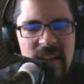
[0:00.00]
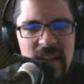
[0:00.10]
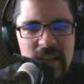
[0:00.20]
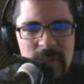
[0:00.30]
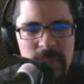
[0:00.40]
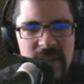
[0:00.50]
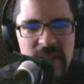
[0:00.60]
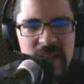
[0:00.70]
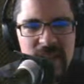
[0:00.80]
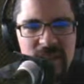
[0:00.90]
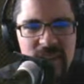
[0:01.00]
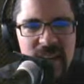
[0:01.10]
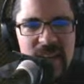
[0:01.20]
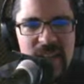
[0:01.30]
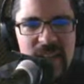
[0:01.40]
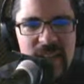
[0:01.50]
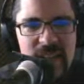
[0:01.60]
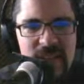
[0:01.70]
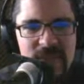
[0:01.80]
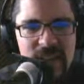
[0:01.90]
anxiety
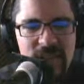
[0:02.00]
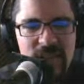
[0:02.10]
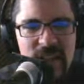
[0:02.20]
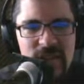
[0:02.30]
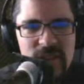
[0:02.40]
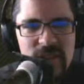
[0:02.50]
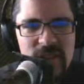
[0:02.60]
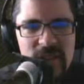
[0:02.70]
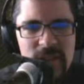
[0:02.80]
and vexation here.